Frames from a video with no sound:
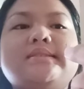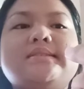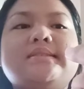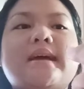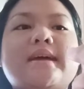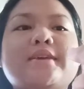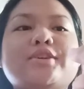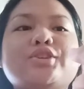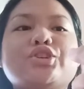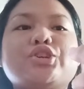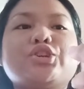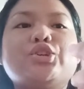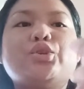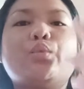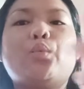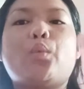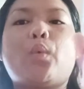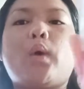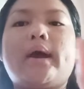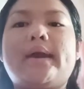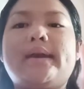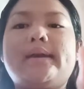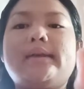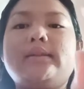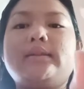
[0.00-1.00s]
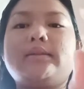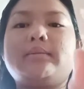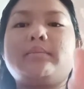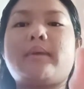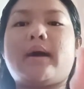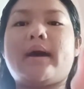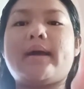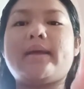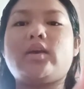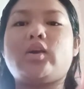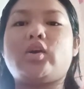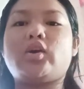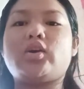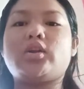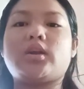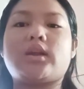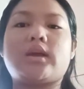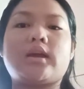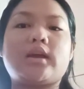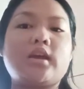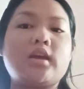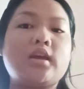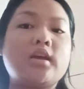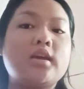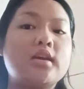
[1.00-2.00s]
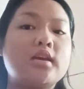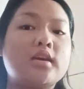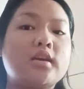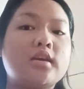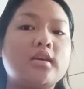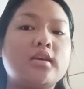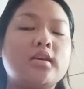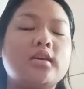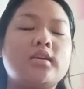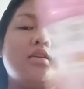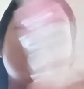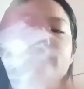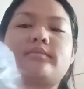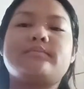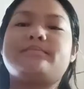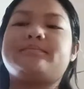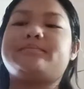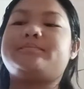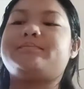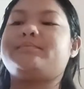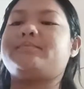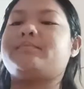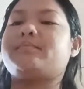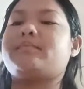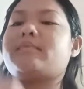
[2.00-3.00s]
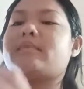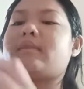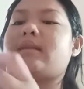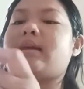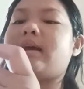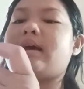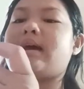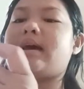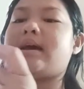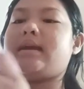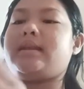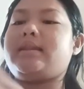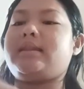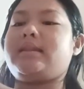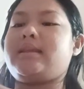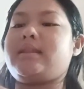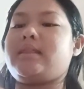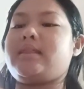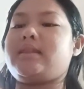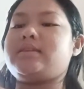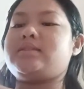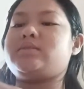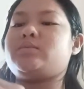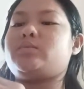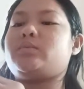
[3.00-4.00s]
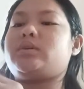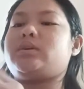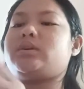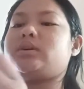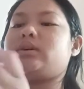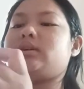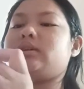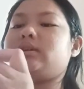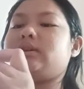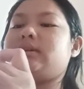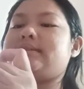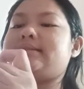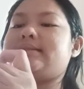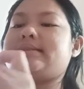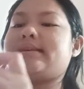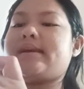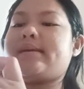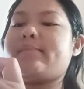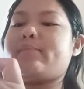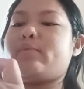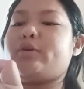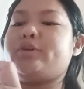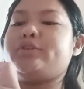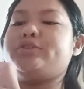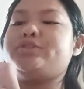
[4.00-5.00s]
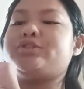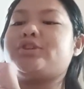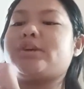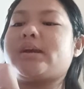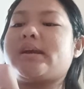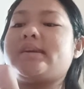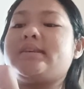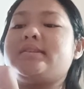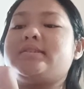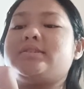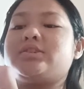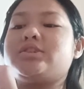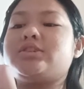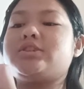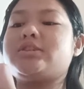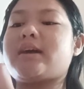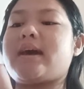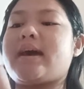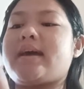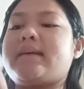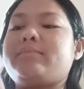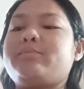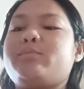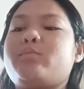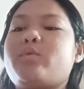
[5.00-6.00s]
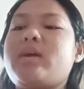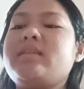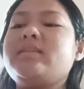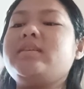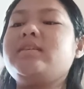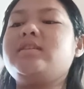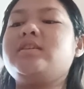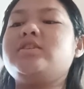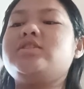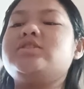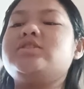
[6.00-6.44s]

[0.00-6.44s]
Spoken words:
Natural White by Olay. I need this one kasi moisturizer siya and pwede din